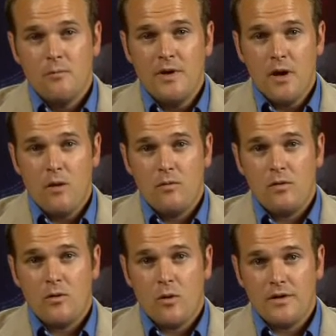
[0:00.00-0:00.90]
We
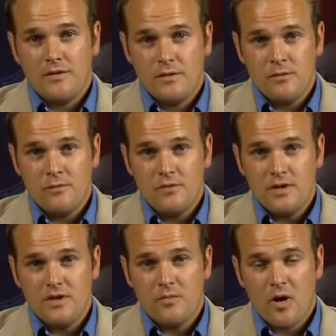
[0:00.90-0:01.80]
know, according to
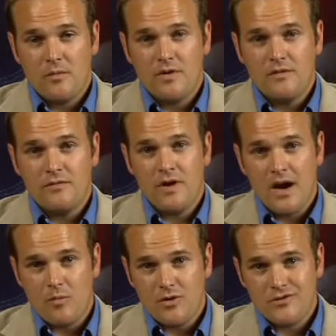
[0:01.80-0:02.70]
the Department of
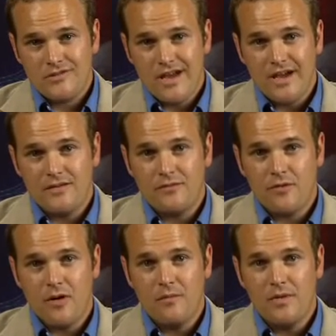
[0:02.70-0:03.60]
Commerce and
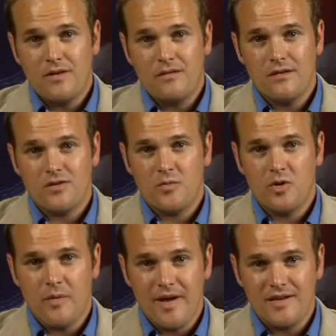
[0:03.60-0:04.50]
from
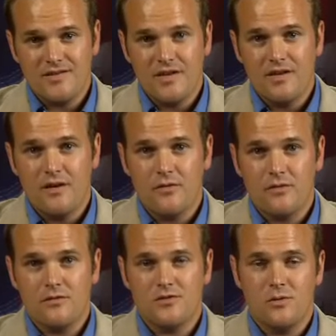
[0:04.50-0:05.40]
Entrepreneur Magazine and
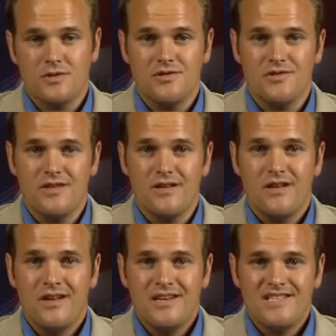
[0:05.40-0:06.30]
other sources, that
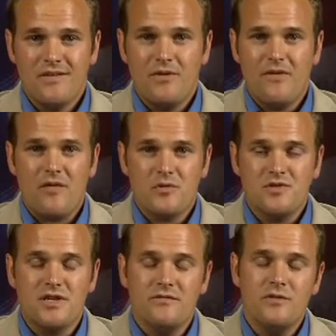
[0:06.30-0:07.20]

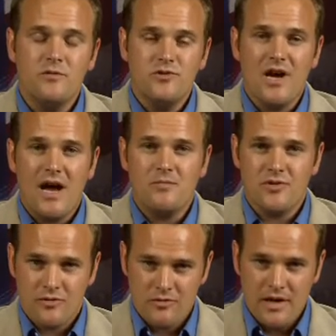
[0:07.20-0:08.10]
75% of new jobs
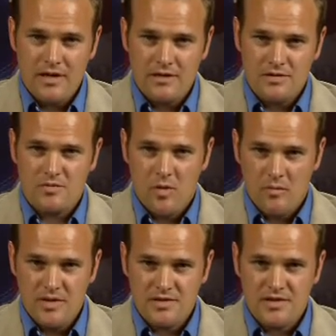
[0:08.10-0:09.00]
are created in small
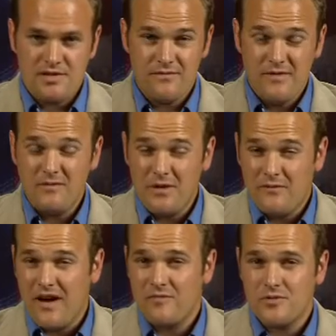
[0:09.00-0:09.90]
business, and
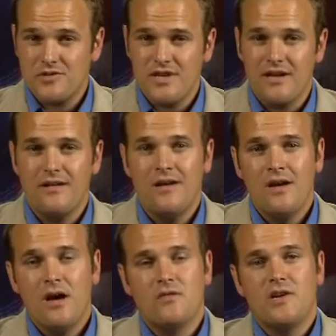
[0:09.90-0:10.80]
55%
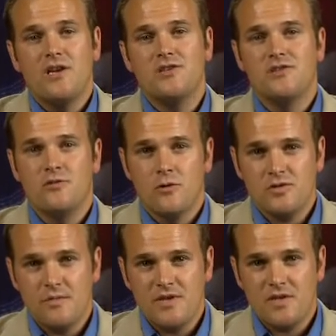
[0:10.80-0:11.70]
of our nation's
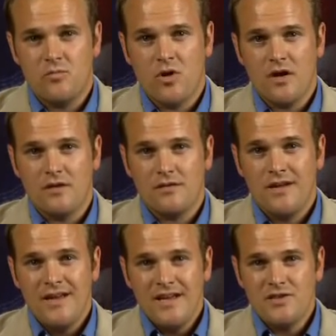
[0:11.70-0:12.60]
gross domestic product
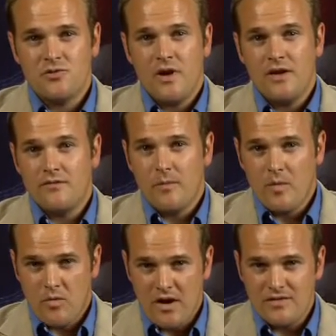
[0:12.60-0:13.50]
is created from
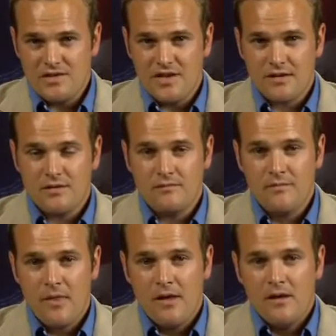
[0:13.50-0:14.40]
the private sector.
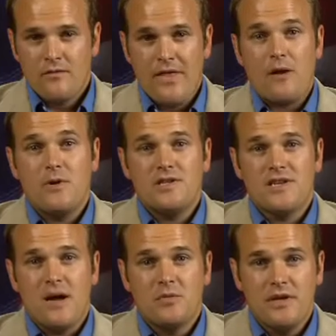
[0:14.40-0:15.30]
For that
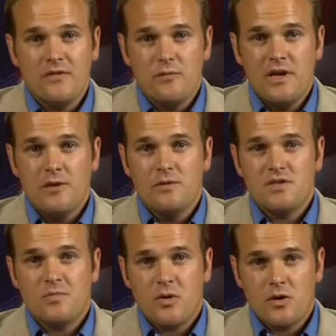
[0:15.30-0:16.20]
reason, I believe that we need to
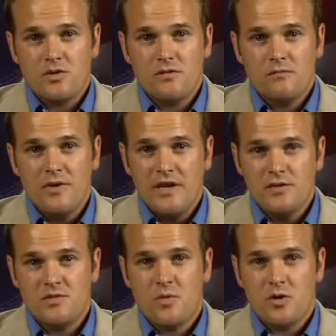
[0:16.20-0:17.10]

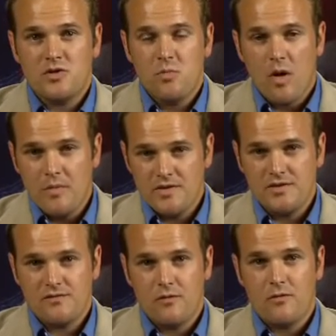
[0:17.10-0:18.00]
spur small
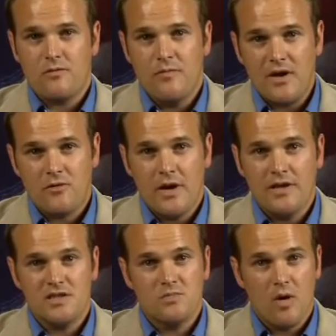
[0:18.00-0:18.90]
business growth by
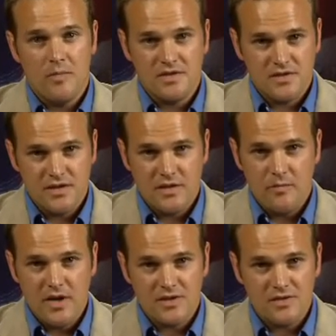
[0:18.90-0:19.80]
creating small business
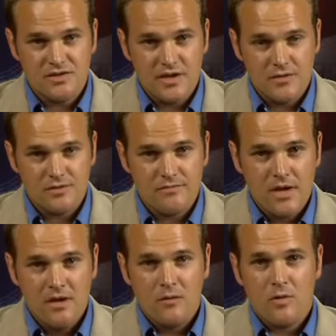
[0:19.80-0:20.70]
incubation centers
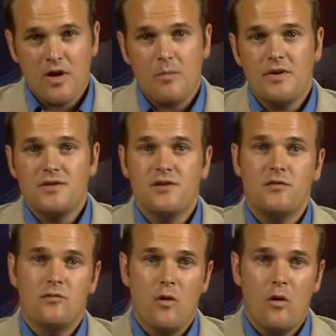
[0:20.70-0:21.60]
where companies
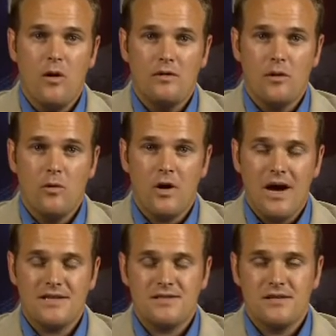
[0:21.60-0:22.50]
can grow at low
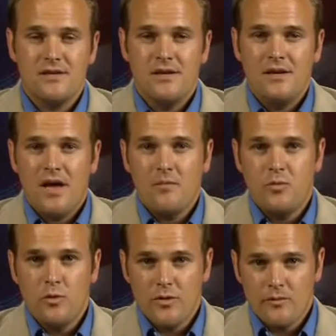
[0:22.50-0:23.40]
cost and
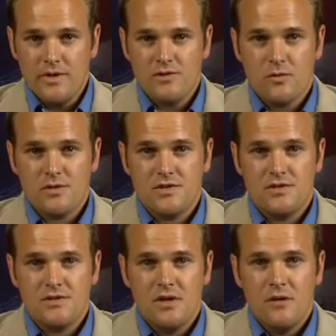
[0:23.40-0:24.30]
pool their
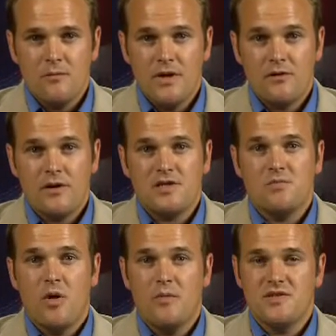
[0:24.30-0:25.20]
resources. We need to create
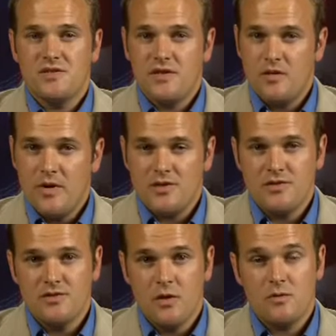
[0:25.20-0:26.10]
small business
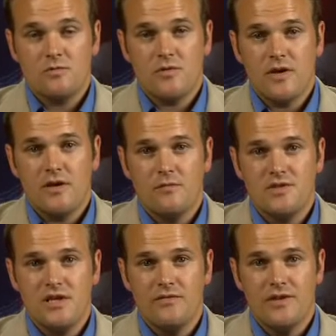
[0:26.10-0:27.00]
incubation zones where they can
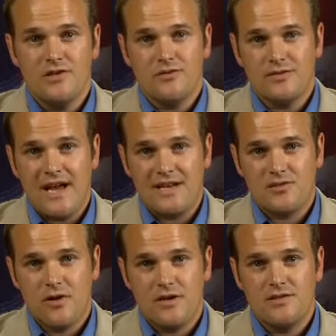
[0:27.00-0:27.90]
receive additional
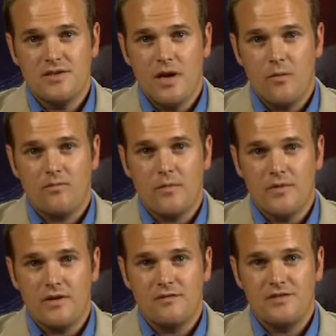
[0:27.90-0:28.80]
tax credits and help from
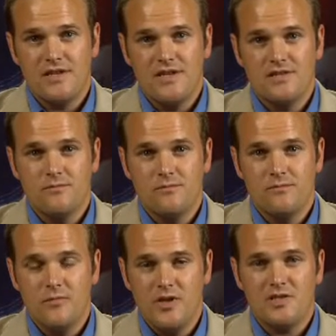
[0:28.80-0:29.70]
the cities
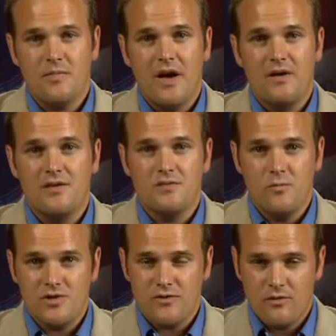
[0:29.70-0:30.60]
and municipalities in
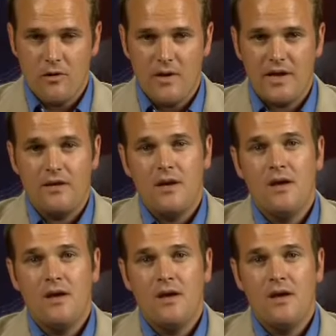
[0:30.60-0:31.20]
which they're growing.